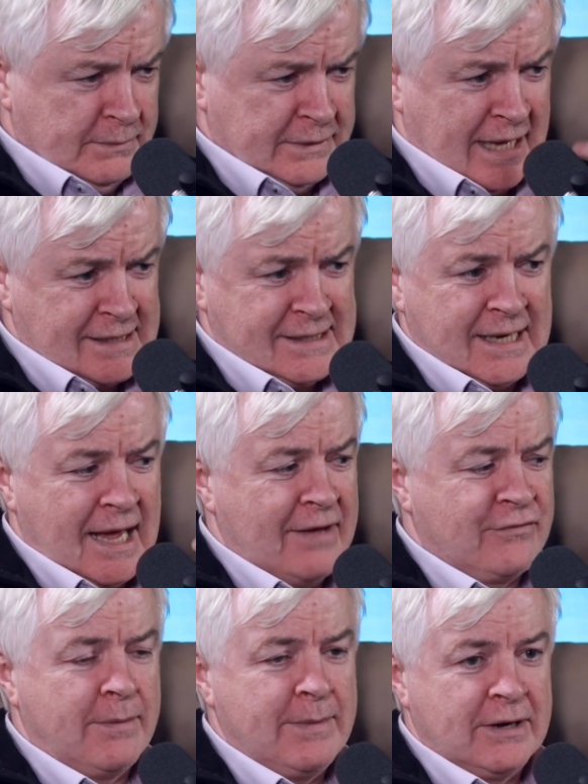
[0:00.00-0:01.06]
but then said,
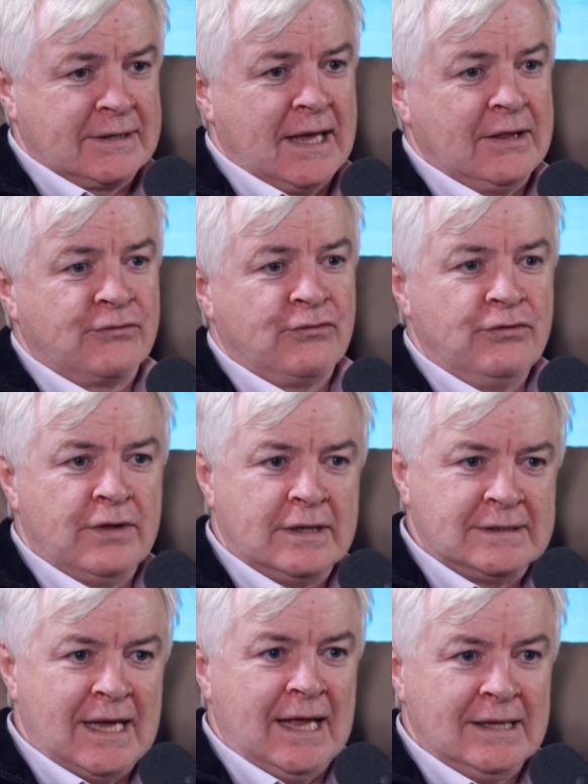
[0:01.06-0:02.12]
I've come here to tell the truth,
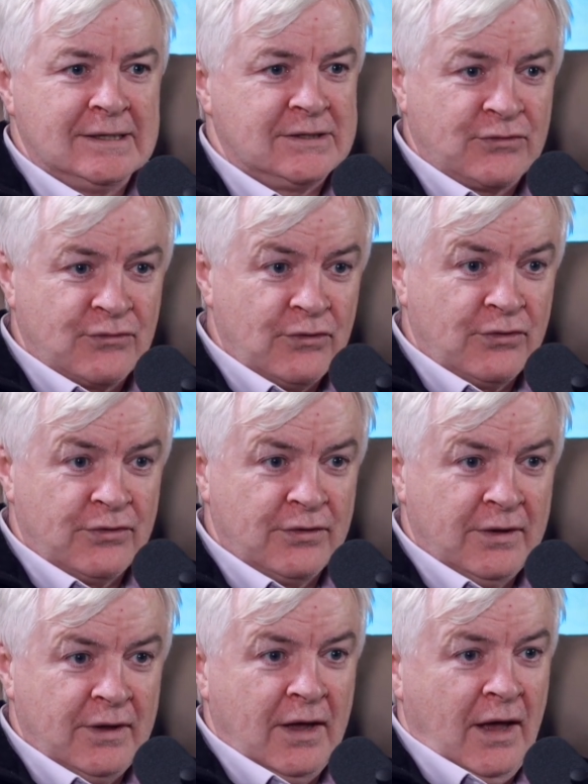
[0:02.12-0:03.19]
and tells the truth
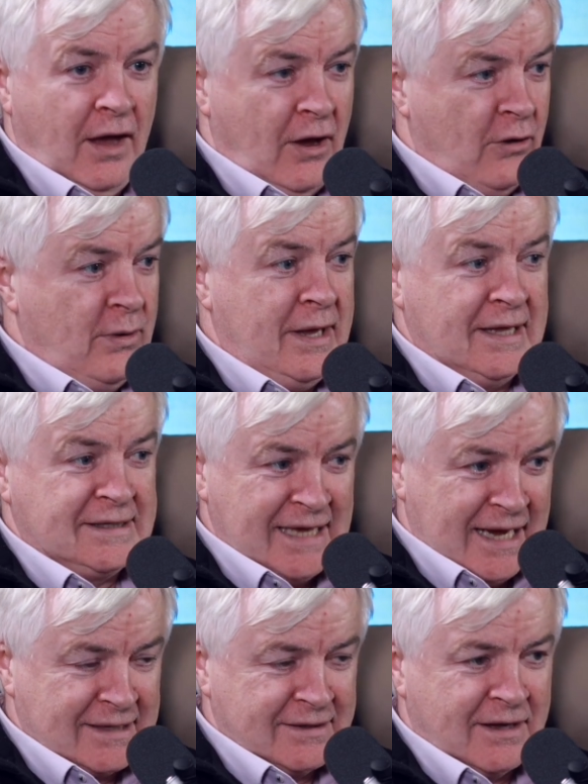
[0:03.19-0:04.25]
how he
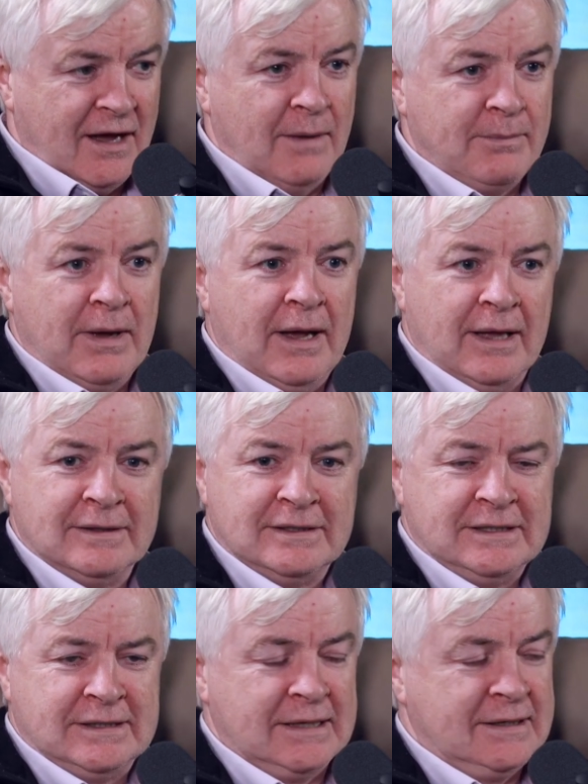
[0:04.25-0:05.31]
attacked the cop. And
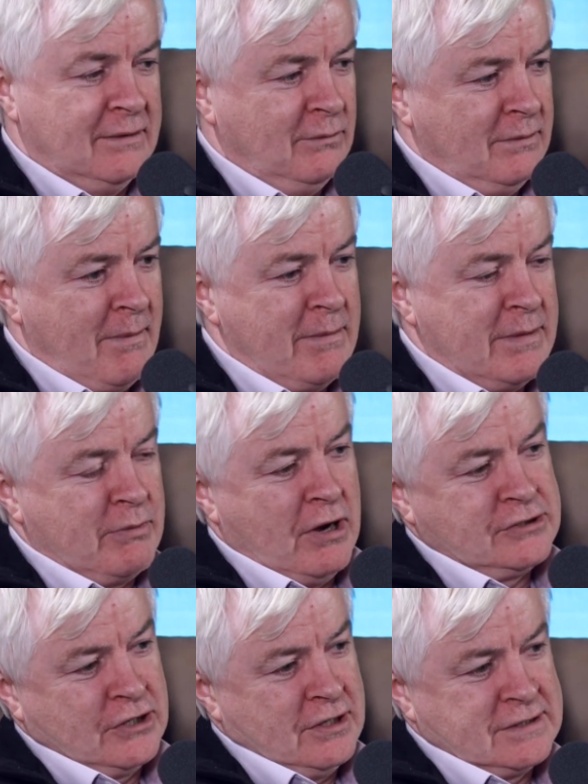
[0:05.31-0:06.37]
she said, remember the
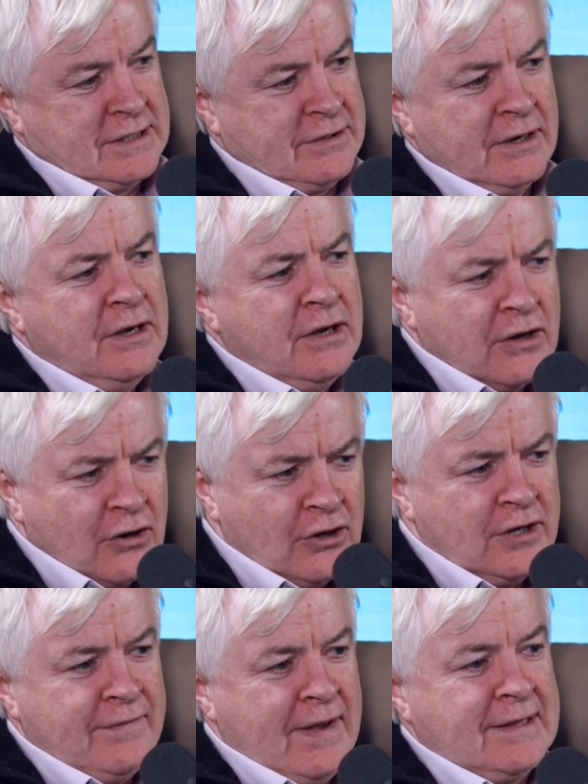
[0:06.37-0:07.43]
prosecutor said, could
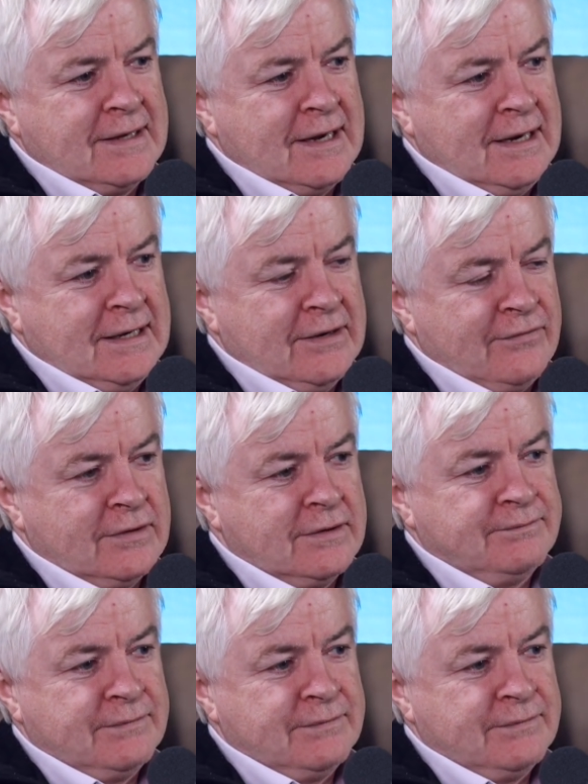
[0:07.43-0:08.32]
it have ended any different?